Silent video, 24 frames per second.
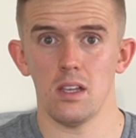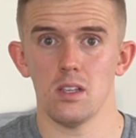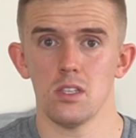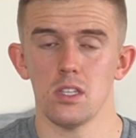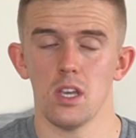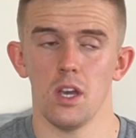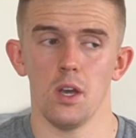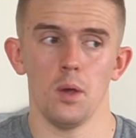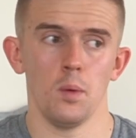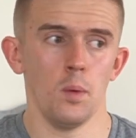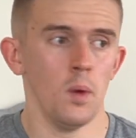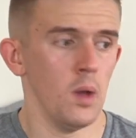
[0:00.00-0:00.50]

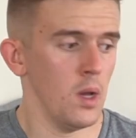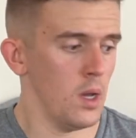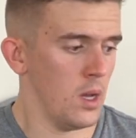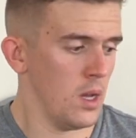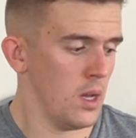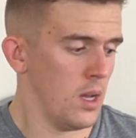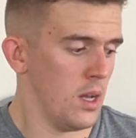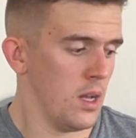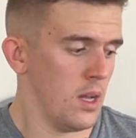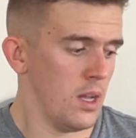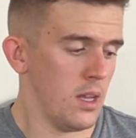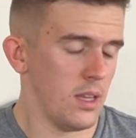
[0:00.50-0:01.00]
So
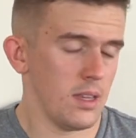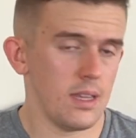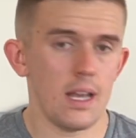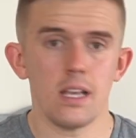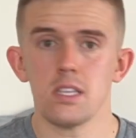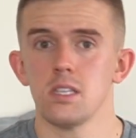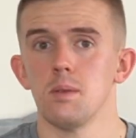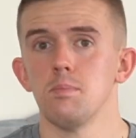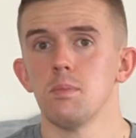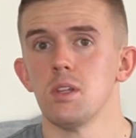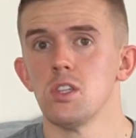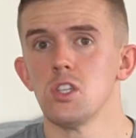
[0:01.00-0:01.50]

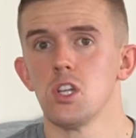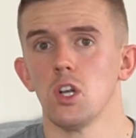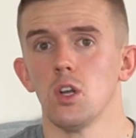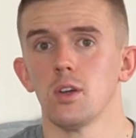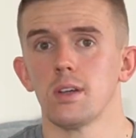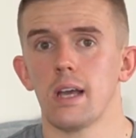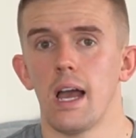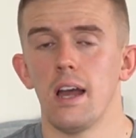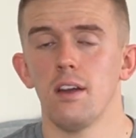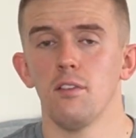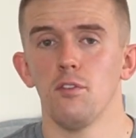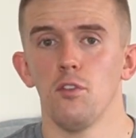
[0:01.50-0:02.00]
that's something to
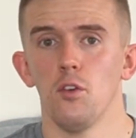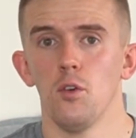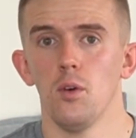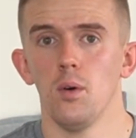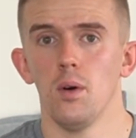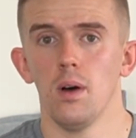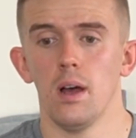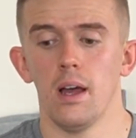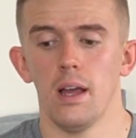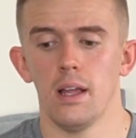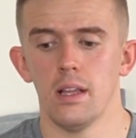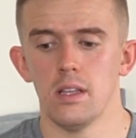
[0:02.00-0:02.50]
look out
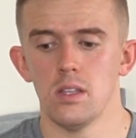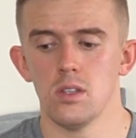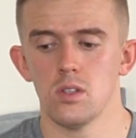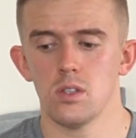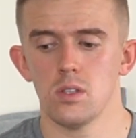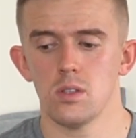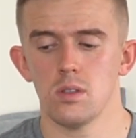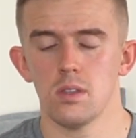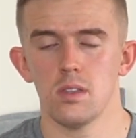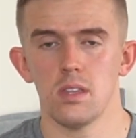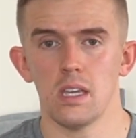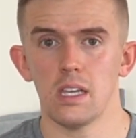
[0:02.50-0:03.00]
for, and
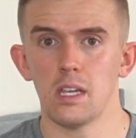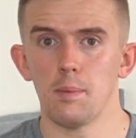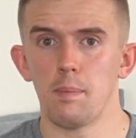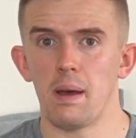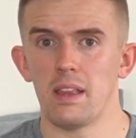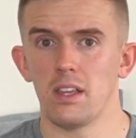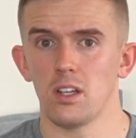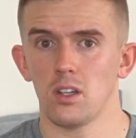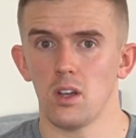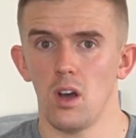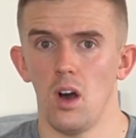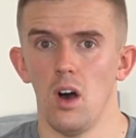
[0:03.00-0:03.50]
think
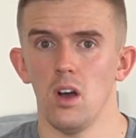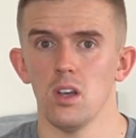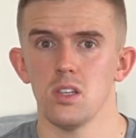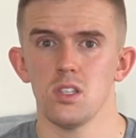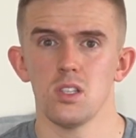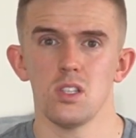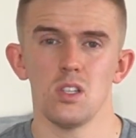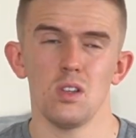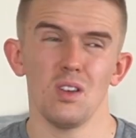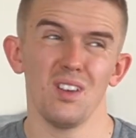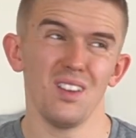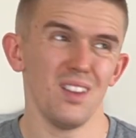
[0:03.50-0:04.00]
about the
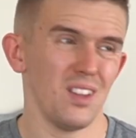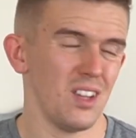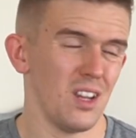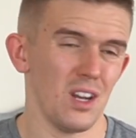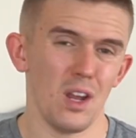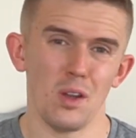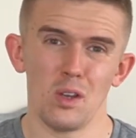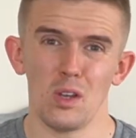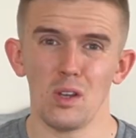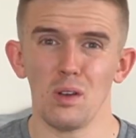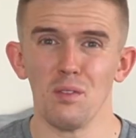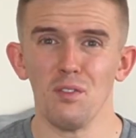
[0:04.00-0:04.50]
cost. You
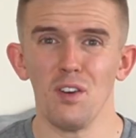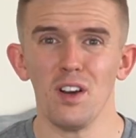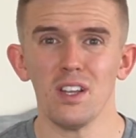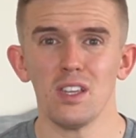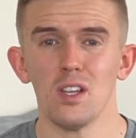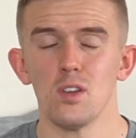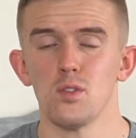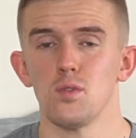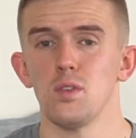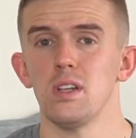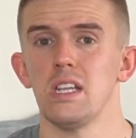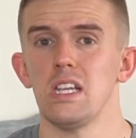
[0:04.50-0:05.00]
know, you can find
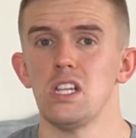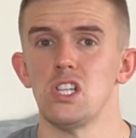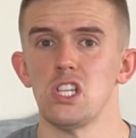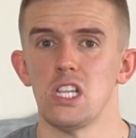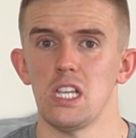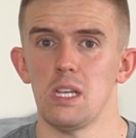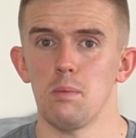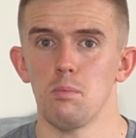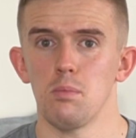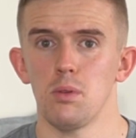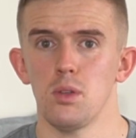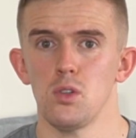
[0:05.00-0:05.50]
those really
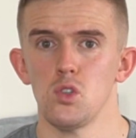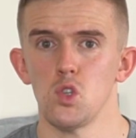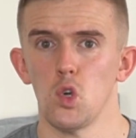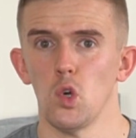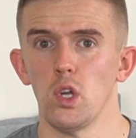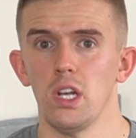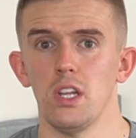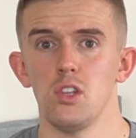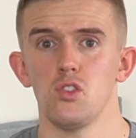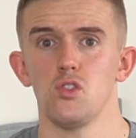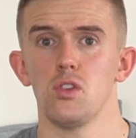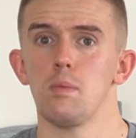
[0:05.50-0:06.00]
cheap
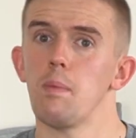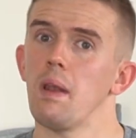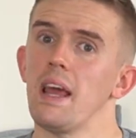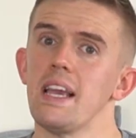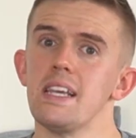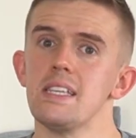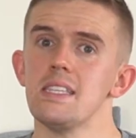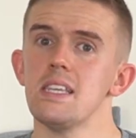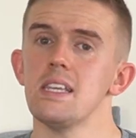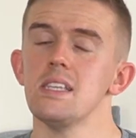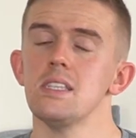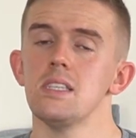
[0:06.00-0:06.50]
toiletry
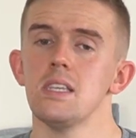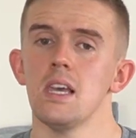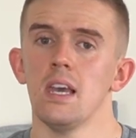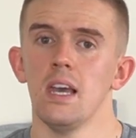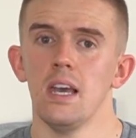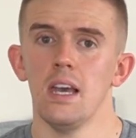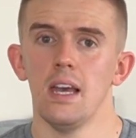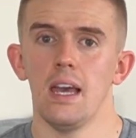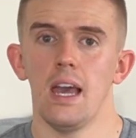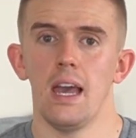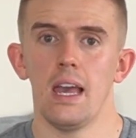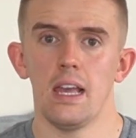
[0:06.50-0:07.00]
places
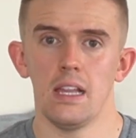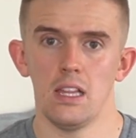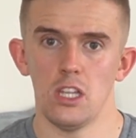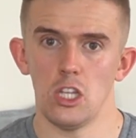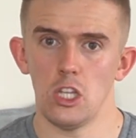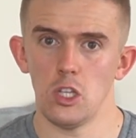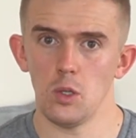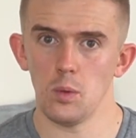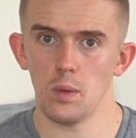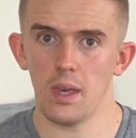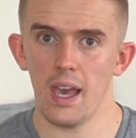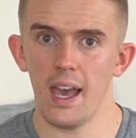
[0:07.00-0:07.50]
in
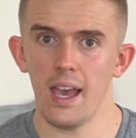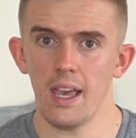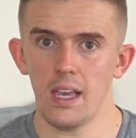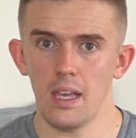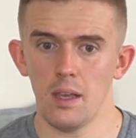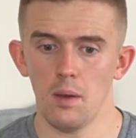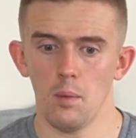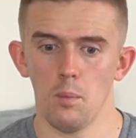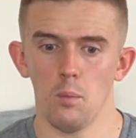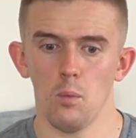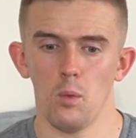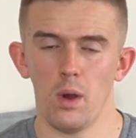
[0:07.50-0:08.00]
the
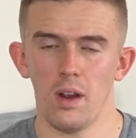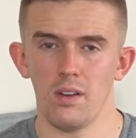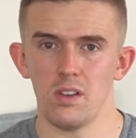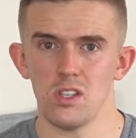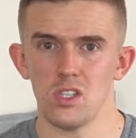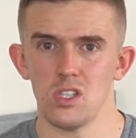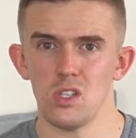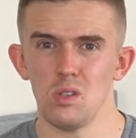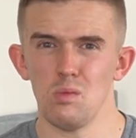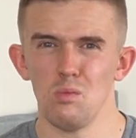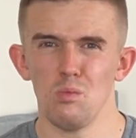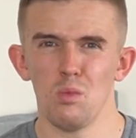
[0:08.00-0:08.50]
UK,
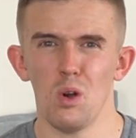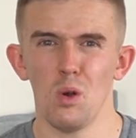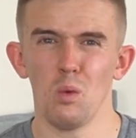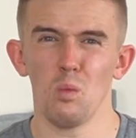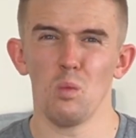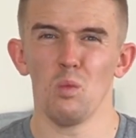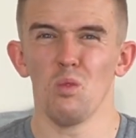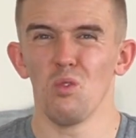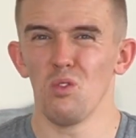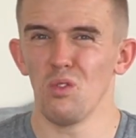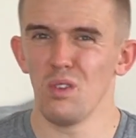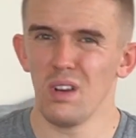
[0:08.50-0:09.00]
whereas you won't
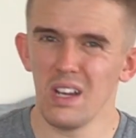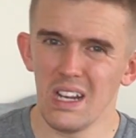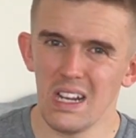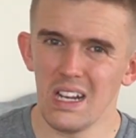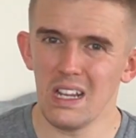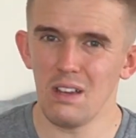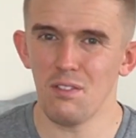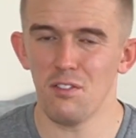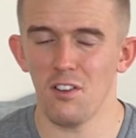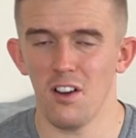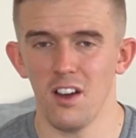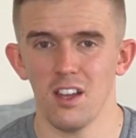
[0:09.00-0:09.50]

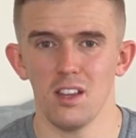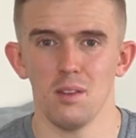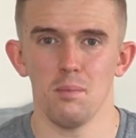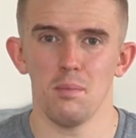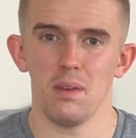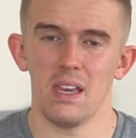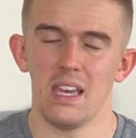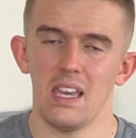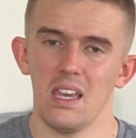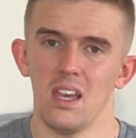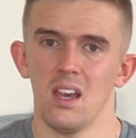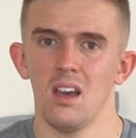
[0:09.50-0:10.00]
really find them
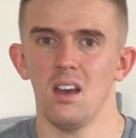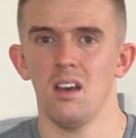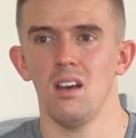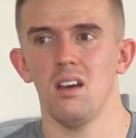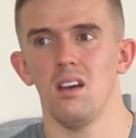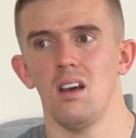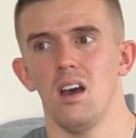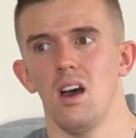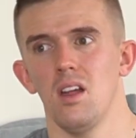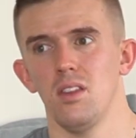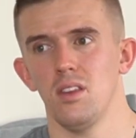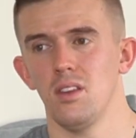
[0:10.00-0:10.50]
here
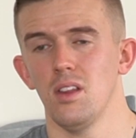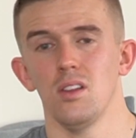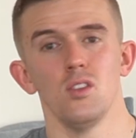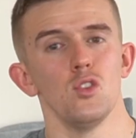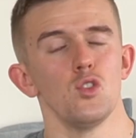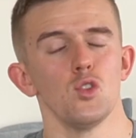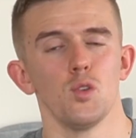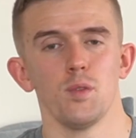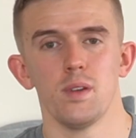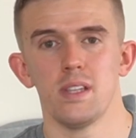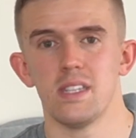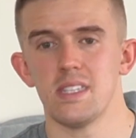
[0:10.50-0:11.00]
other than
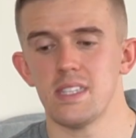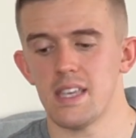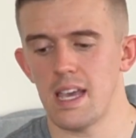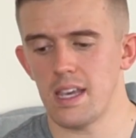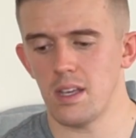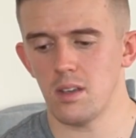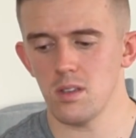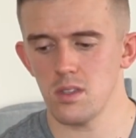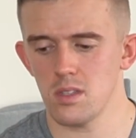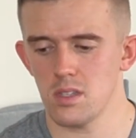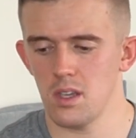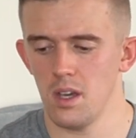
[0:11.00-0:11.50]
during
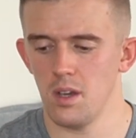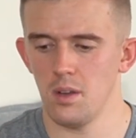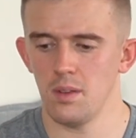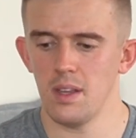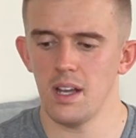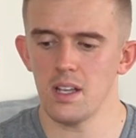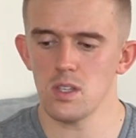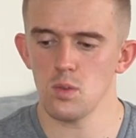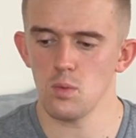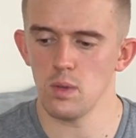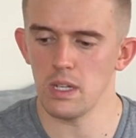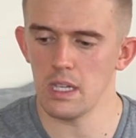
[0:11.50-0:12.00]
sales. So
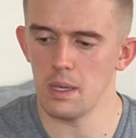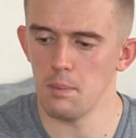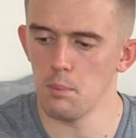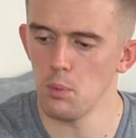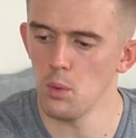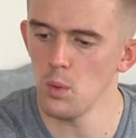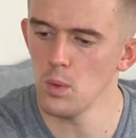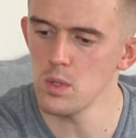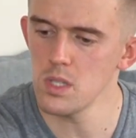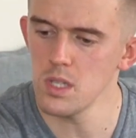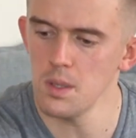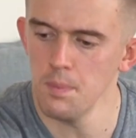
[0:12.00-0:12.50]
that's really
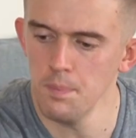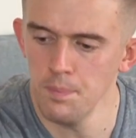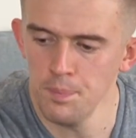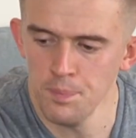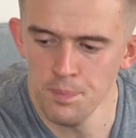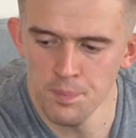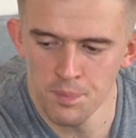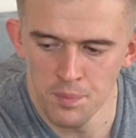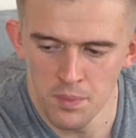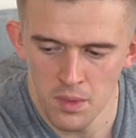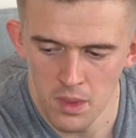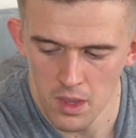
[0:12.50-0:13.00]
important.
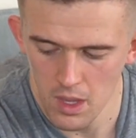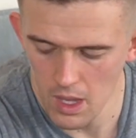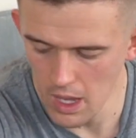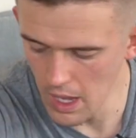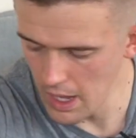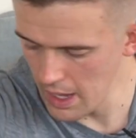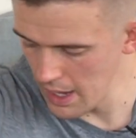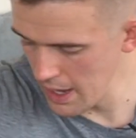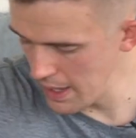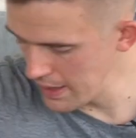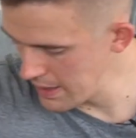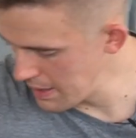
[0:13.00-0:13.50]

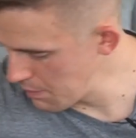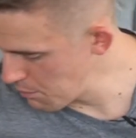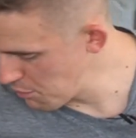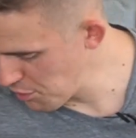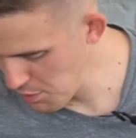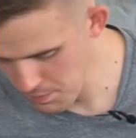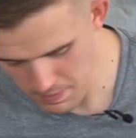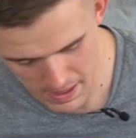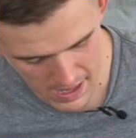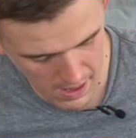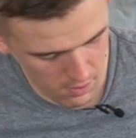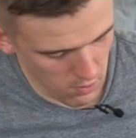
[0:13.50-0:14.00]
And then
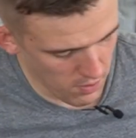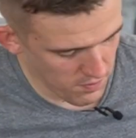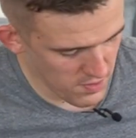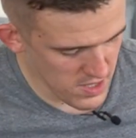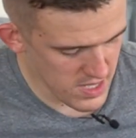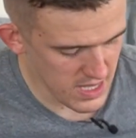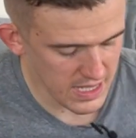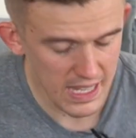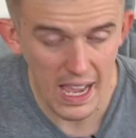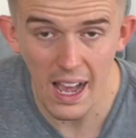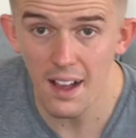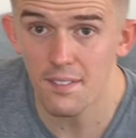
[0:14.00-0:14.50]
from there,
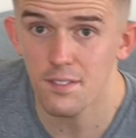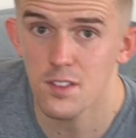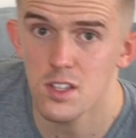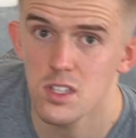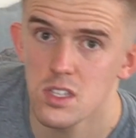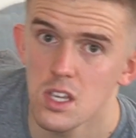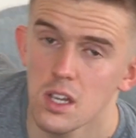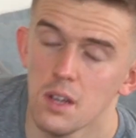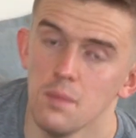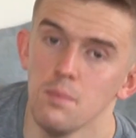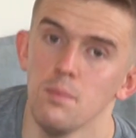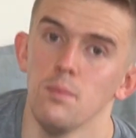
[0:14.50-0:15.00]
obviously after
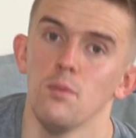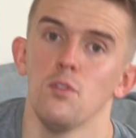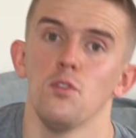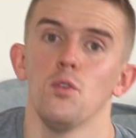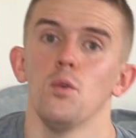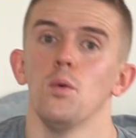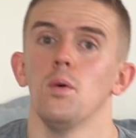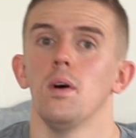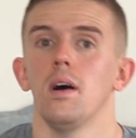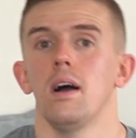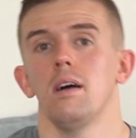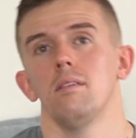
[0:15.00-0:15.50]
sun,
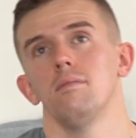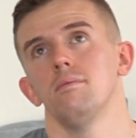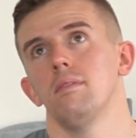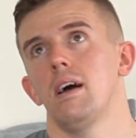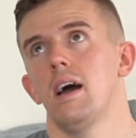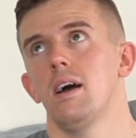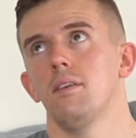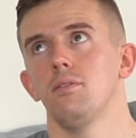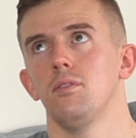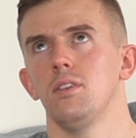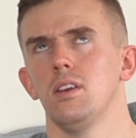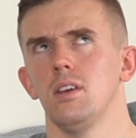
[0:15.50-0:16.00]
for
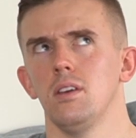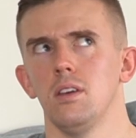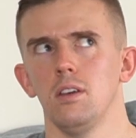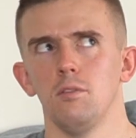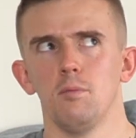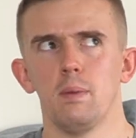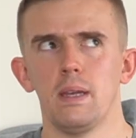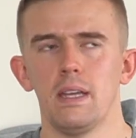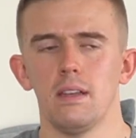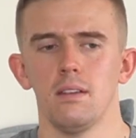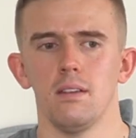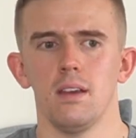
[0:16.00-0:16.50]
after you've
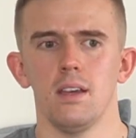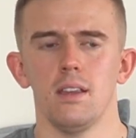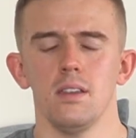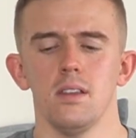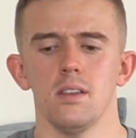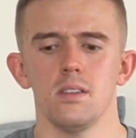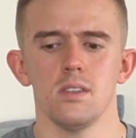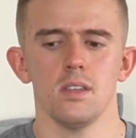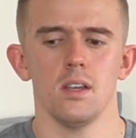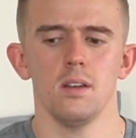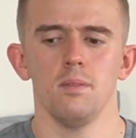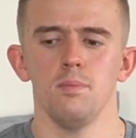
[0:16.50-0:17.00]
been in the
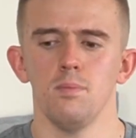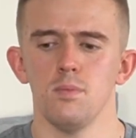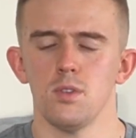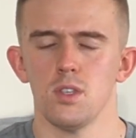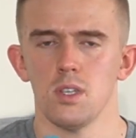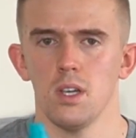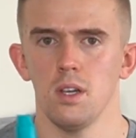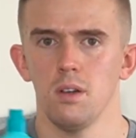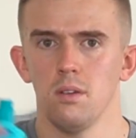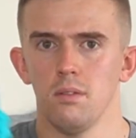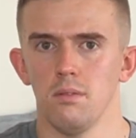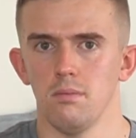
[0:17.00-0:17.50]
sun.
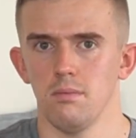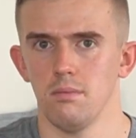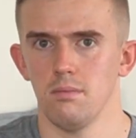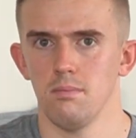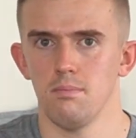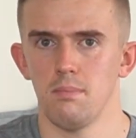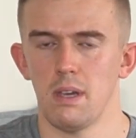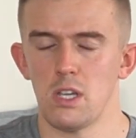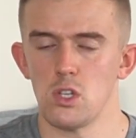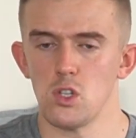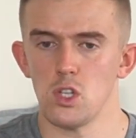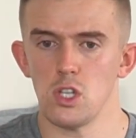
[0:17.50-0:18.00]
So
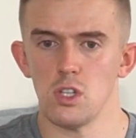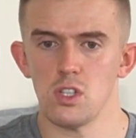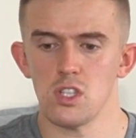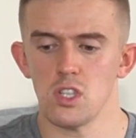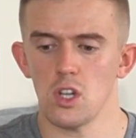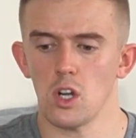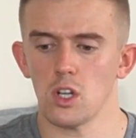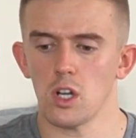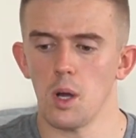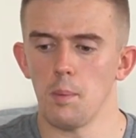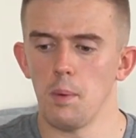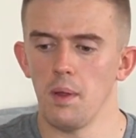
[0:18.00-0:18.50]
make sure you
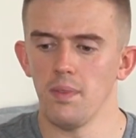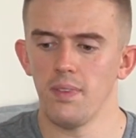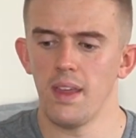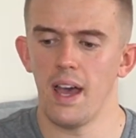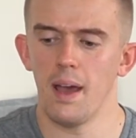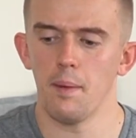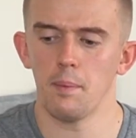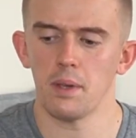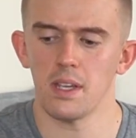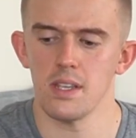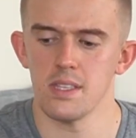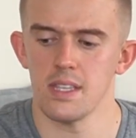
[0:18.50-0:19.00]
stock up on
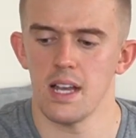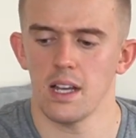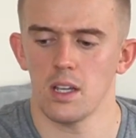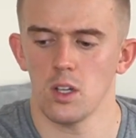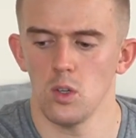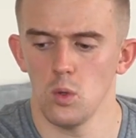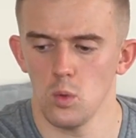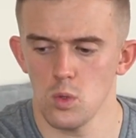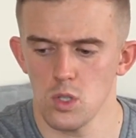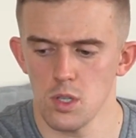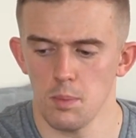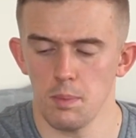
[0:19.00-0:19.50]
that, because that
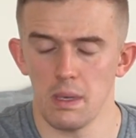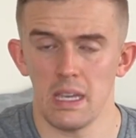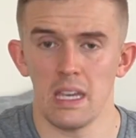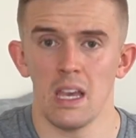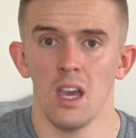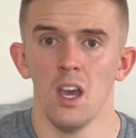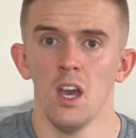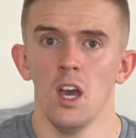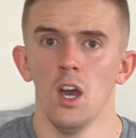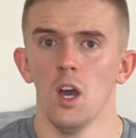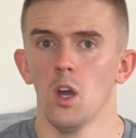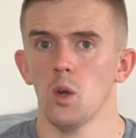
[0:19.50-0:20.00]
can also be
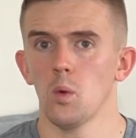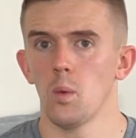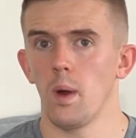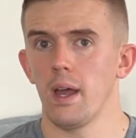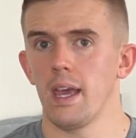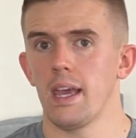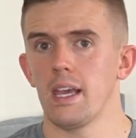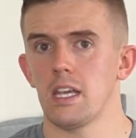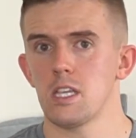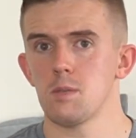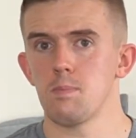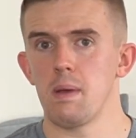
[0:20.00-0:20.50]

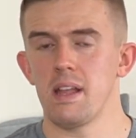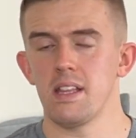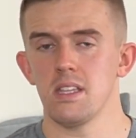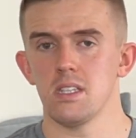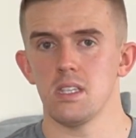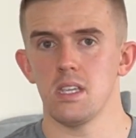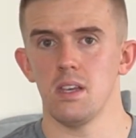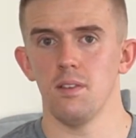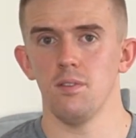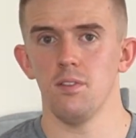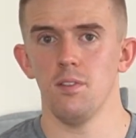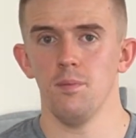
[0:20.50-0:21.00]
quite
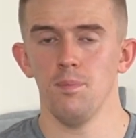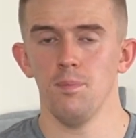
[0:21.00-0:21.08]
expensive.